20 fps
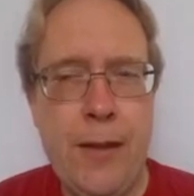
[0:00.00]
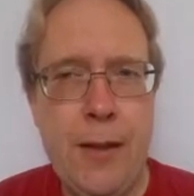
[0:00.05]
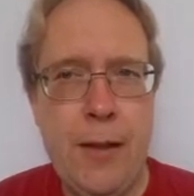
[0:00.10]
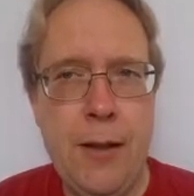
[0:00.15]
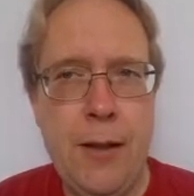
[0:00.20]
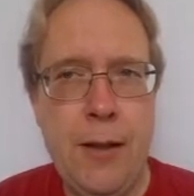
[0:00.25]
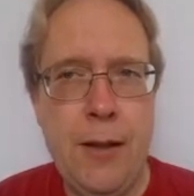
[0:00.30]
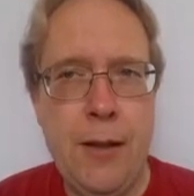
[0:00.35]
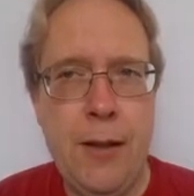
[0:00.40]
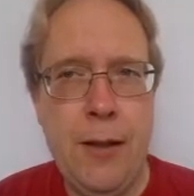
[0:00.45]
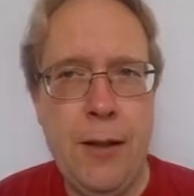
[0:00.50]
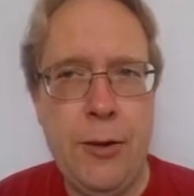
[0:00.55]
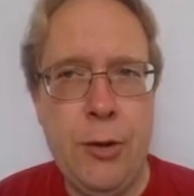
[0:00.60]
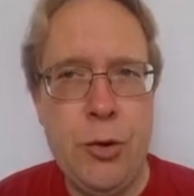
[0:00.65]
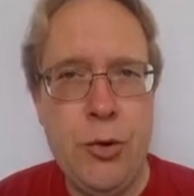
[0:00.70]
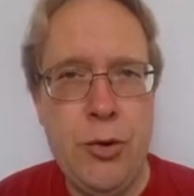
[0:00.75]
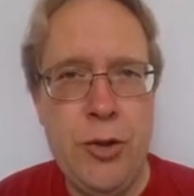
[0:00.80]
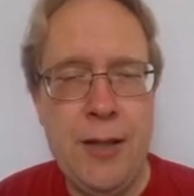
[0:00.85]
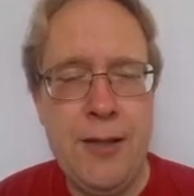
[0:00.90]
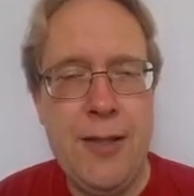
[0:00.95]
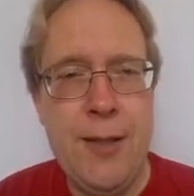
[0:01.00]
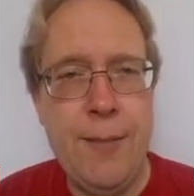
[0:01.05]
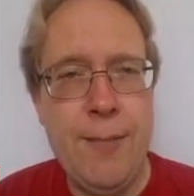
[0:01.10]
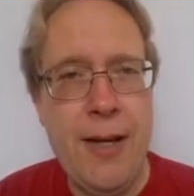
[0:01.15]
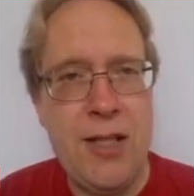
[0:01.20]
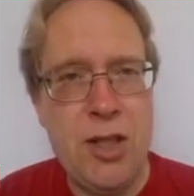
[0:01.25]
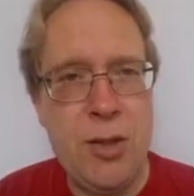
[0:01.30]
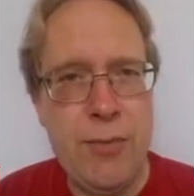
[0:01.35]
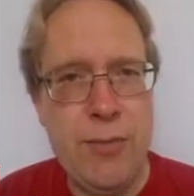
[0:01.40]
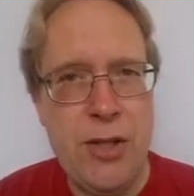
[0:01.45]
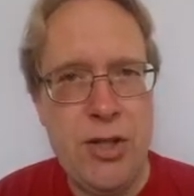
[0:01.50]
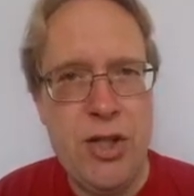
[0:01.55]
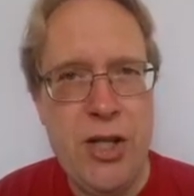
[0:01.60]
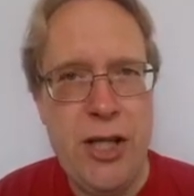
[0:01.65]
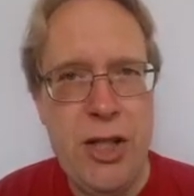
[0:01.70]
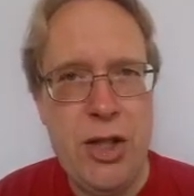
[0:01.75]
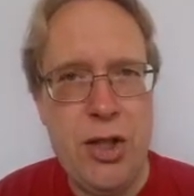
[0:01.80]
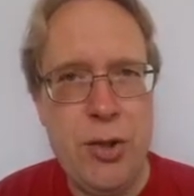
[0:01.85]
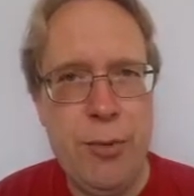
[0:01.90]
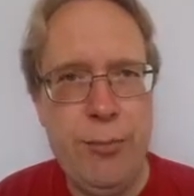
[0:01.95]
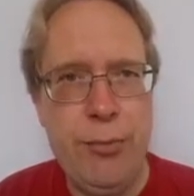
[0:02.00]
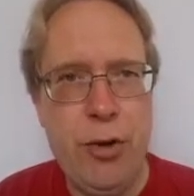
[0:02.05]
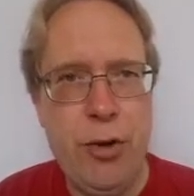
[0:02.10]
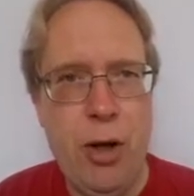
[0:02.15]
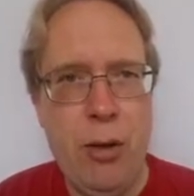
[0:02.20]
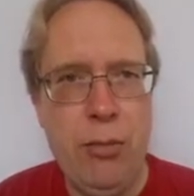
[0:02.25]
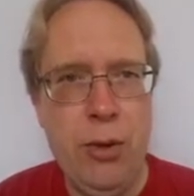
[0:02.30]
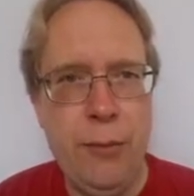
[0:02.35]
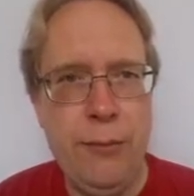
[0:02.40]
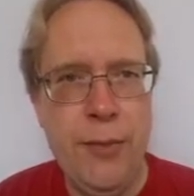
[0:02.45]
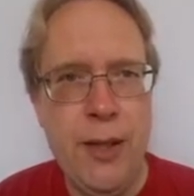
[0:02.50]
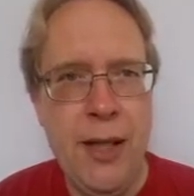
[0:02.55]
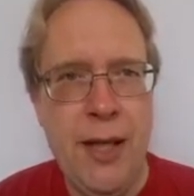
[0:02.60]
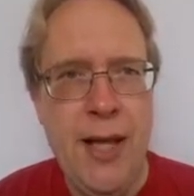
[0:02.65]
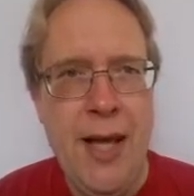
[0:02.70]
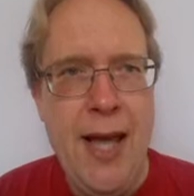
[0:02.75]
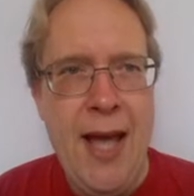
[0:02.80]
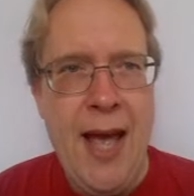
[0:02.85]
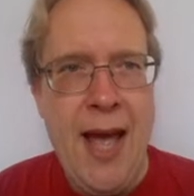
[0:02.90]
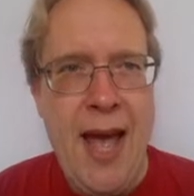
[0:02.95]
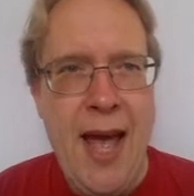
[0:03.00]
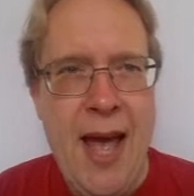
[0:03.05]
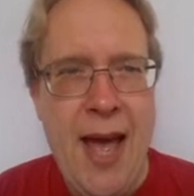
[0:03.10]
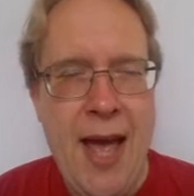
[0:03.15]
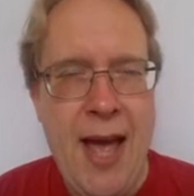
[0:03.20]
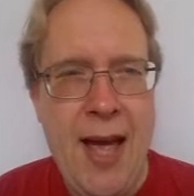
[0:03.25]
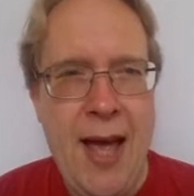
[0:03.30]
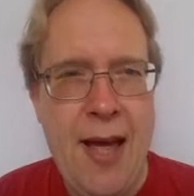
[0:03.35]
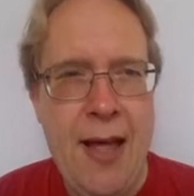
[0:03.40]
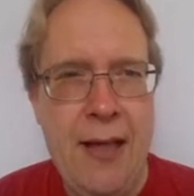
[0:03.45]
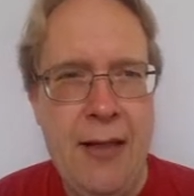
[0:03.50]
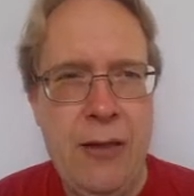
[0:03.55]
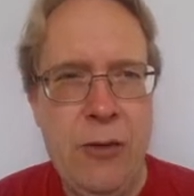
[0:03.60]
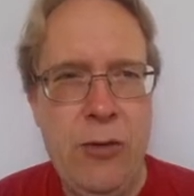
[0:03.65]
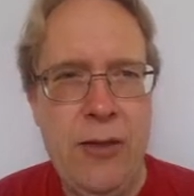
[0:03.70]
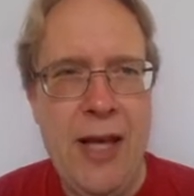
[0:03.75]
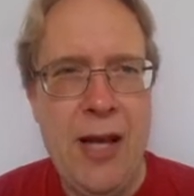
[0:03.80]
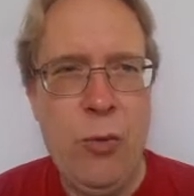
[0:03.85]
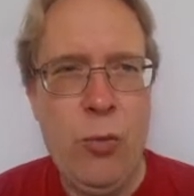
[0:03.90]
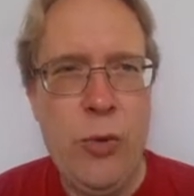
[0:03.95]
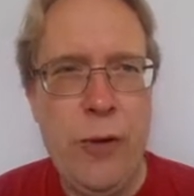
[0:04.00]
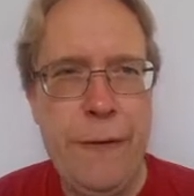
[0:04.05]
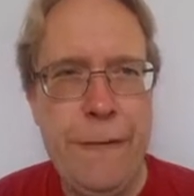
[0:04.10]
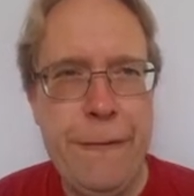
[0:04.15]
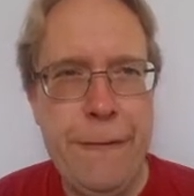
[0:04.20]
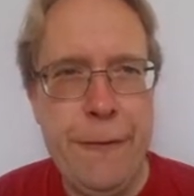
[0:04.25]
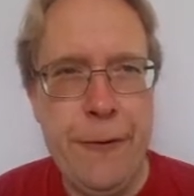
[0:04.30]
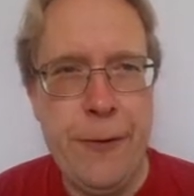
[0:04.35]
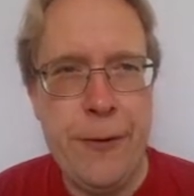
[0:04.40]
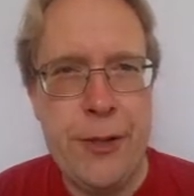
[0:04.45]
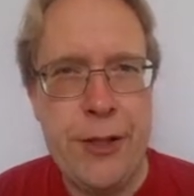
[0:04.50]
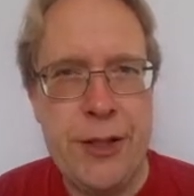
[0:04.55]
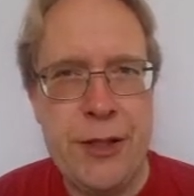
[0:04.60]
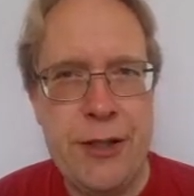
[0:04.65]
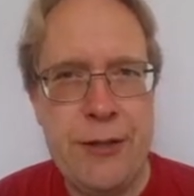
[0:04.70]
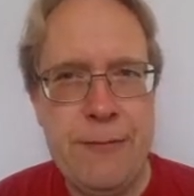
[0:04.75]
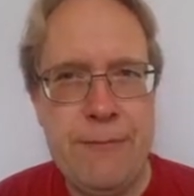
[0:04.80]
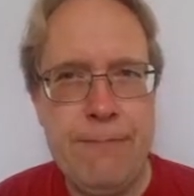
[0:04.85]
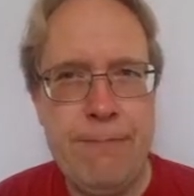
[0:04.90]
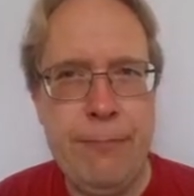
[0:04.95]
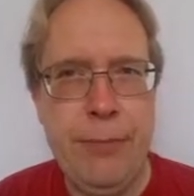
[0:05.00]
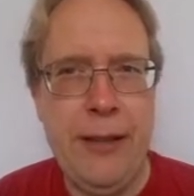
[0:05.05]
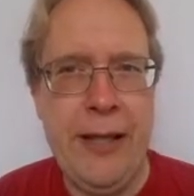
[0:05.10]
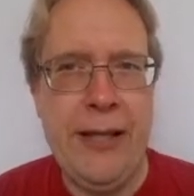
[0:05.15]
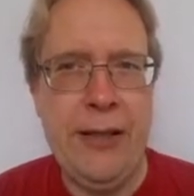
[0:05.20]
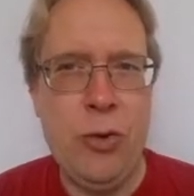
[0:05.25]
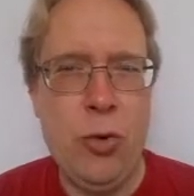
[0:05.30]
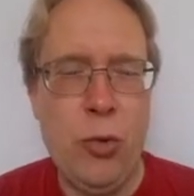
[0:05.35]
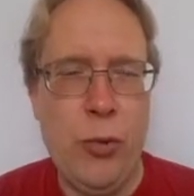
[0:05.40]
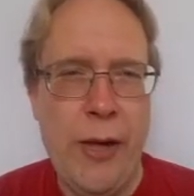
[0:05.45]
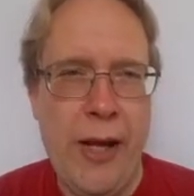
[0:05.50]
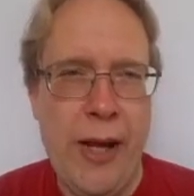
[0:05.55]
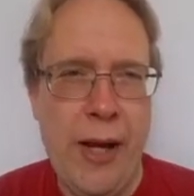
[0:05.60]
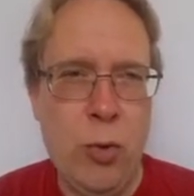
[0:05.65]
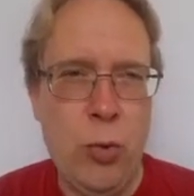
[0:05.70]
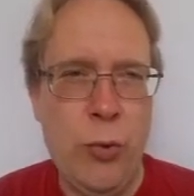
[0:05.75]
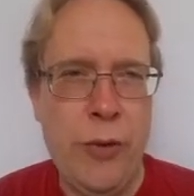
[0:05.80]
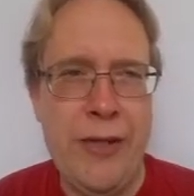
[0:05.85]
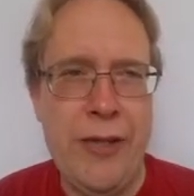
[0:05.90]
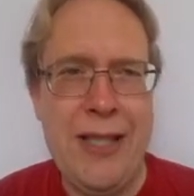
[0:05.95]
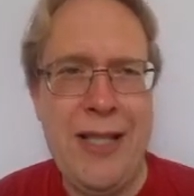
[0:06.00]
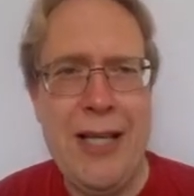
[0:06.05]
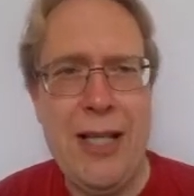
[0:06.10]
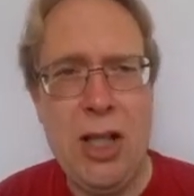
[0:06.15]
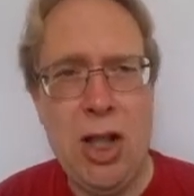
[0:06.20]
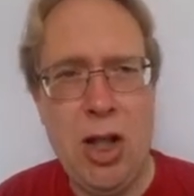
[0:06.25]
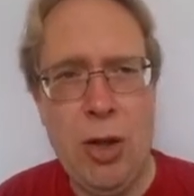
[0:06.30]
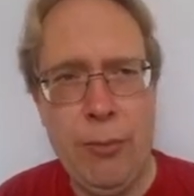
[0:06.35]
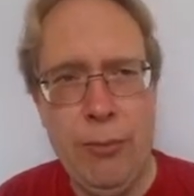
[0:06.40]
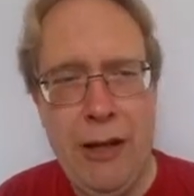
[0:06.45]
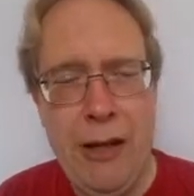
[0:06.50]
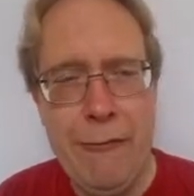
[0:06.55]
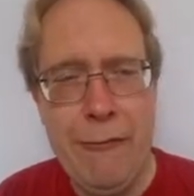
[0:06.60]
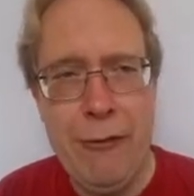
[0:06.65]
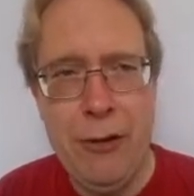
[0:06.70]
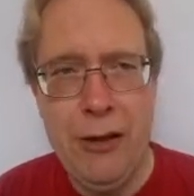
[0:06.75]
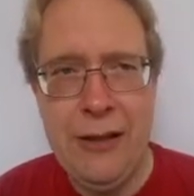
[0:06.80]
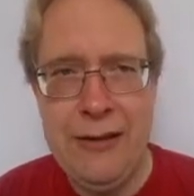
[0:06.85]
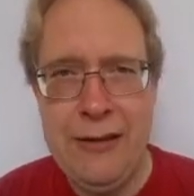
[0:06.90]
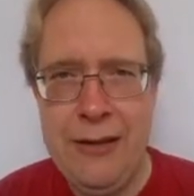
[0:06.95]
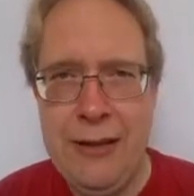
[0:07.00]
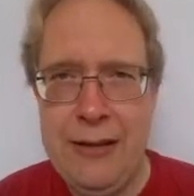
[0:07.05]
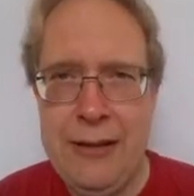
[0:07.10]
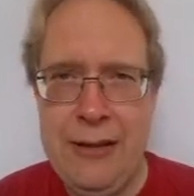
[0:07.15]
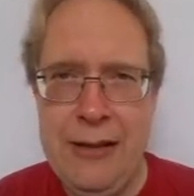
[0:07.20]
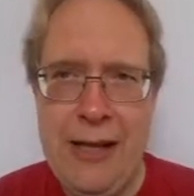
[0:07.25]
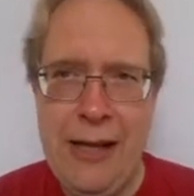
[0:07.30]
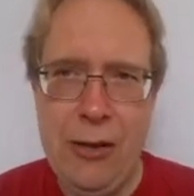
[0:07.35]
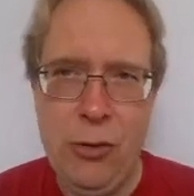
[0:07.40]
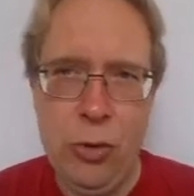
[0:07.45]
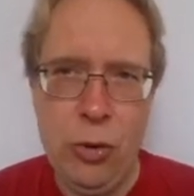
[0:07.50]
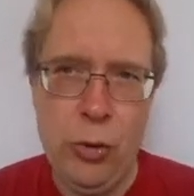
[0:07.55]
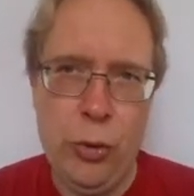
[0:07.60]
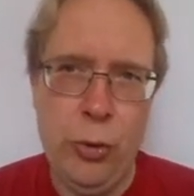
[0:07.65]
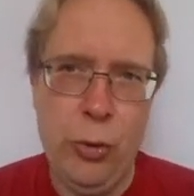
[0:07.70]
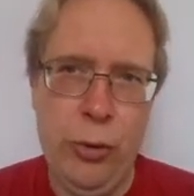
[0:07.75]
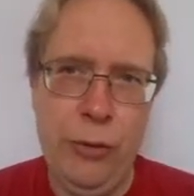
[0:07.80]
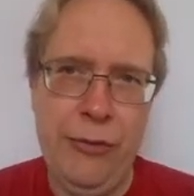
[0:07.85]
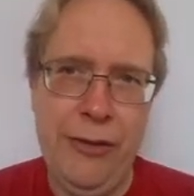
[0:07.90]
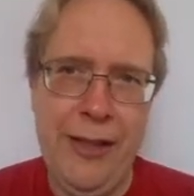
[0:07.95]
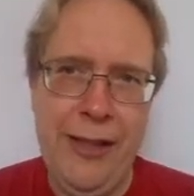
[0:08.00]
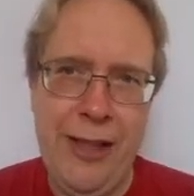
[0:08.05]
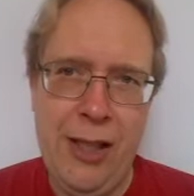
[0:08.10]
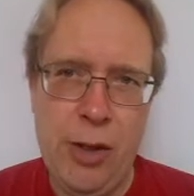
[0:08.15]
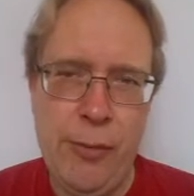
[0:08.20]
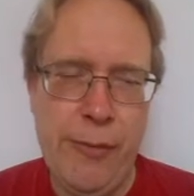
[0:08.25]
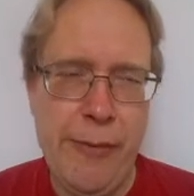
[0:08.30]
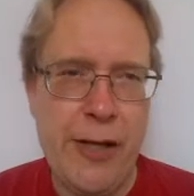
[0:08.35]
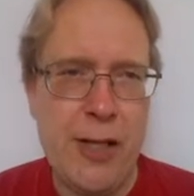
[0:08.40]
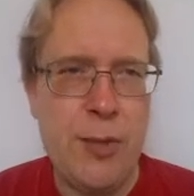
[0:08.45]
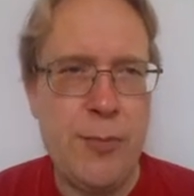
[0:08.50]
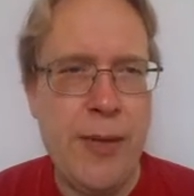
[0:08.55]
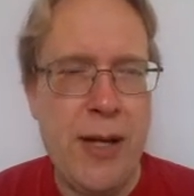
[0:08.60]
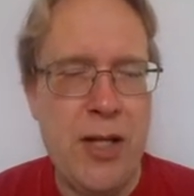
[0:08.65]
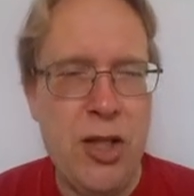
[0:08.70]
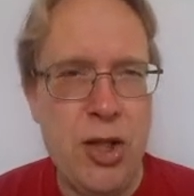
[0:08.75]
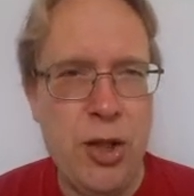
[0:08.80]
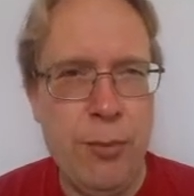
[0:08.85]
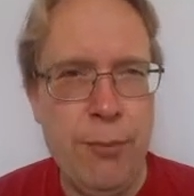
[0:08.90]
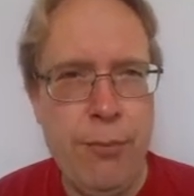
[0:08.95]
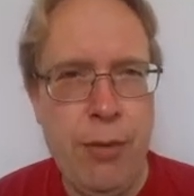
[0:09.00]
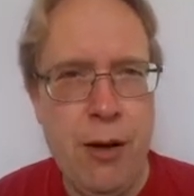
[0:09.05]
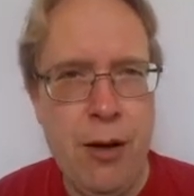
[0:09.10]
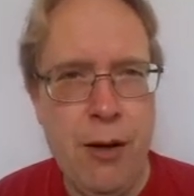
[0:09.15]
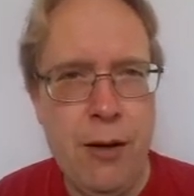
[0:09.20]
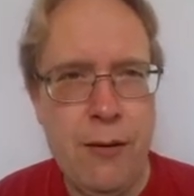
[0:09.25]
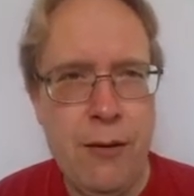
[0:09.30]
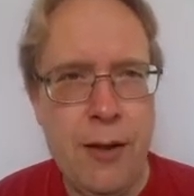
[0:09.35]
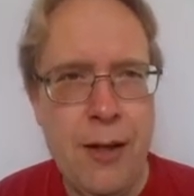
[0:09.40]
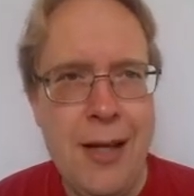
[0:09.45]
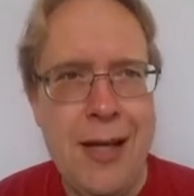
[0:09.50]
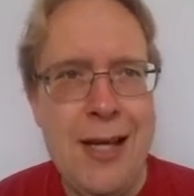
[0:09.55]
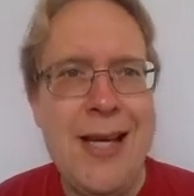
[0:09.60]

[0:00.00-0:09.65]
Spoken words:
utility maximization problem, and then we first played around with the income level and did the angle curve and the income expansion path.